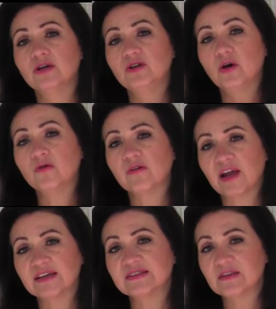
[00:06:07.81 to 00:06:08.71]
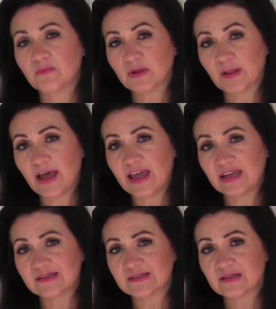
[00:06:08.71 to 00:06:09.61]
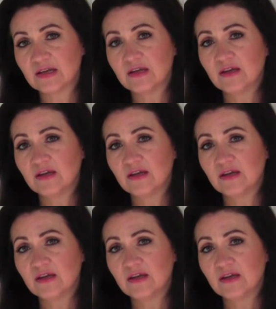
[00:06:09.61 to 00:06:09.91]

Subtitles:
know her as the place